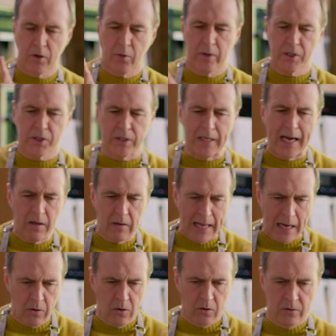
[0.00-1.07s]
question. How,
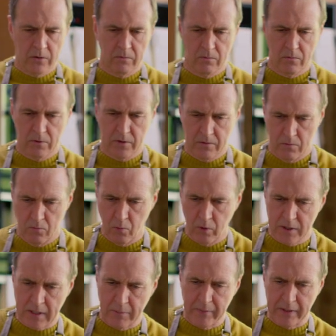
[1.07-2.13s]
how long would
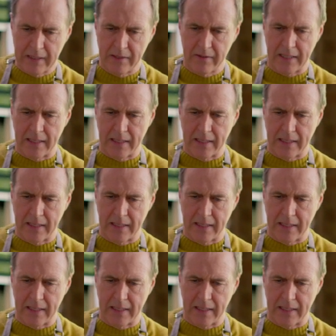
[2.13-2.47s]
something like